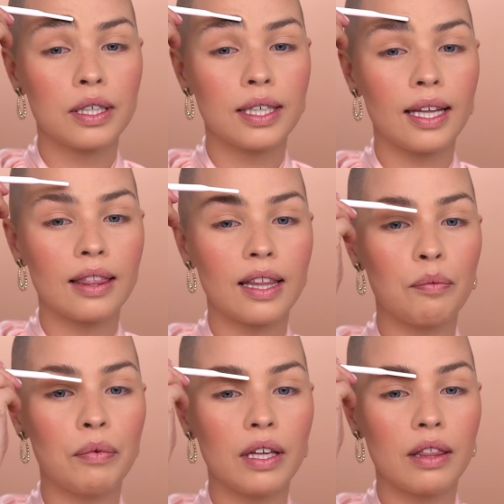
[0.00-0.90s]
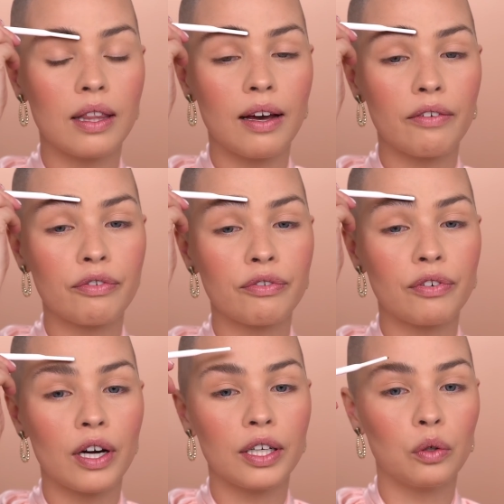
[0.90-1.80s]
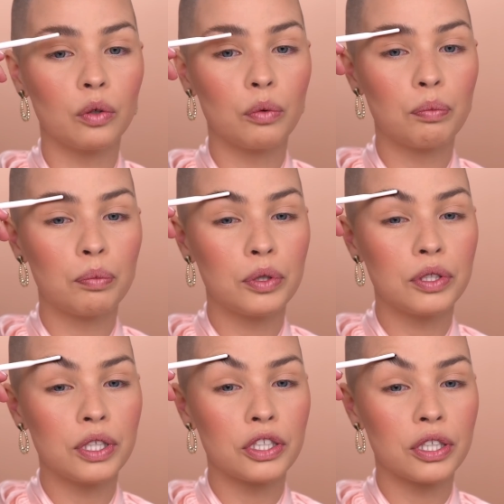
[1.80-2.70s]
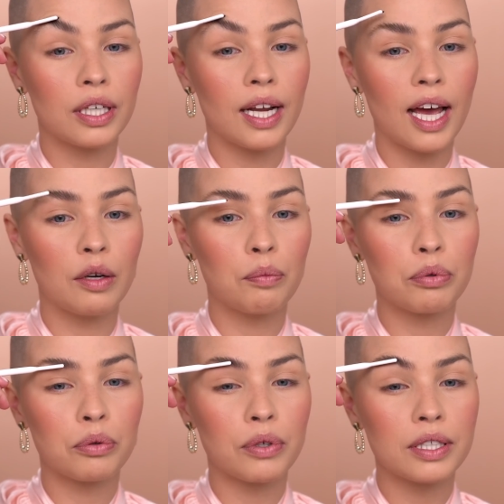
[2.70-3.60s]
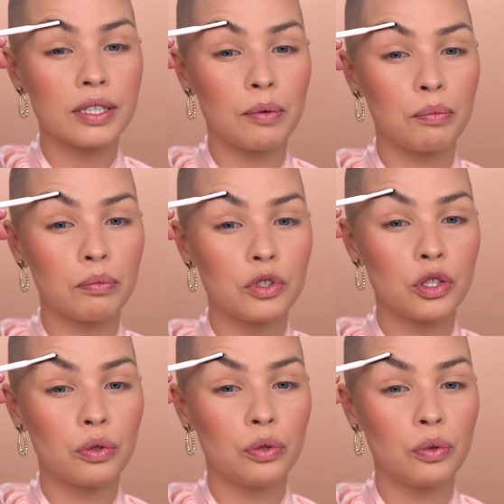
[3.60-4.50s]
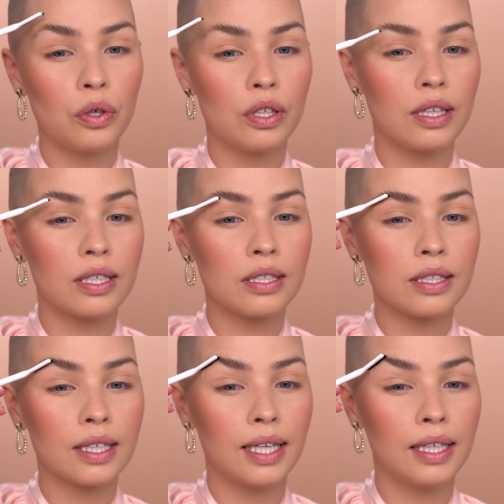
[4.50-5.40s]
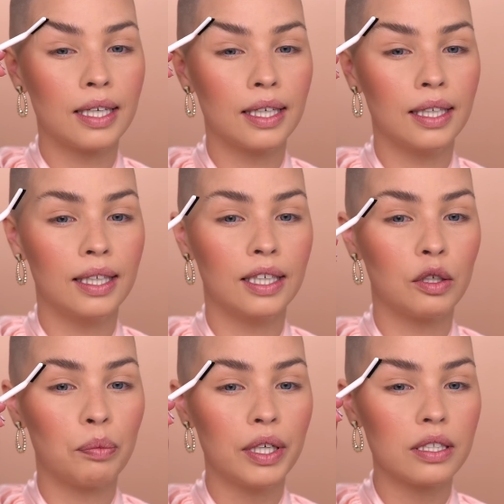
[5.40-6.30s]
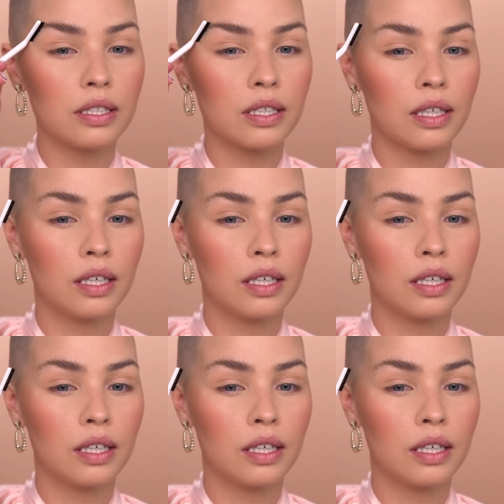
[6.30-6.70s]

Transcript: get them in their final position and press them to the skin a little bit,